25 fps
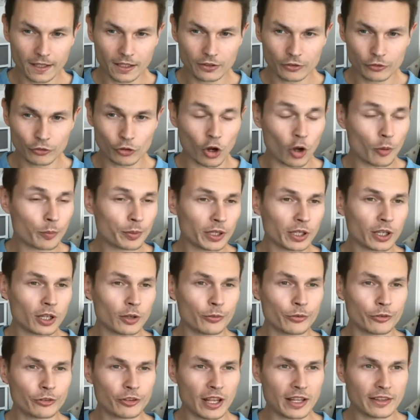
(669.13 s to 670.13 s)
topic of
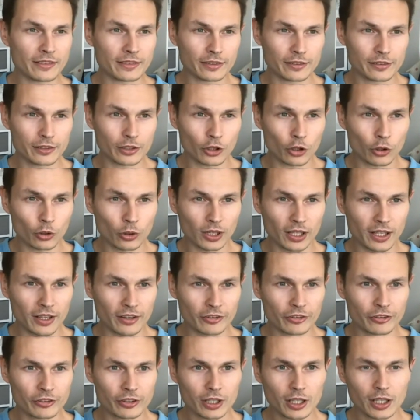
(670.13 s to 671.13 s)
sending to your whole
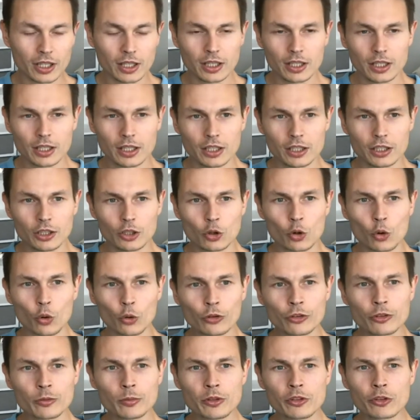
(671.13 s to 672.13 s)
list,
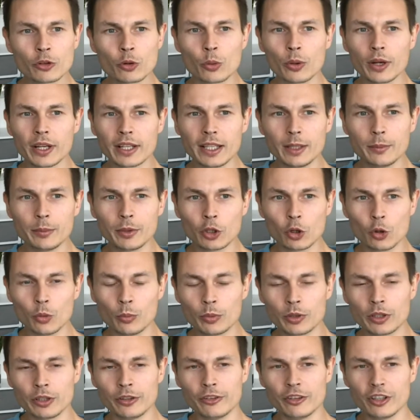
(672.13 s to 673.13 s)
customers quickly
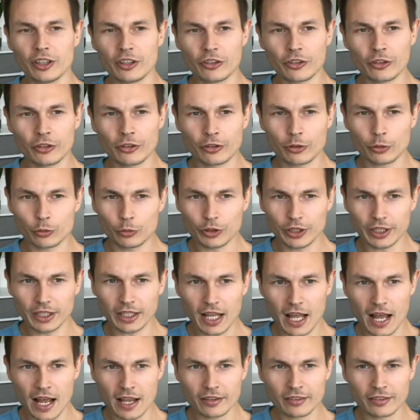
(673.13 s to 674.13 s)
become conditioned to
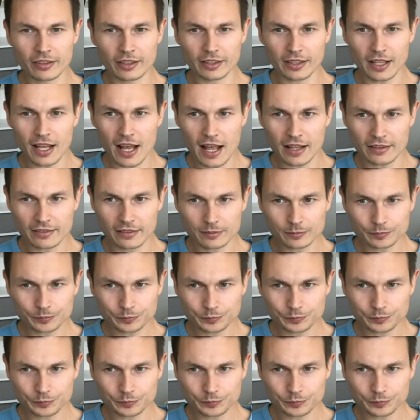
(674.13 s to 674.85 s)
realizing that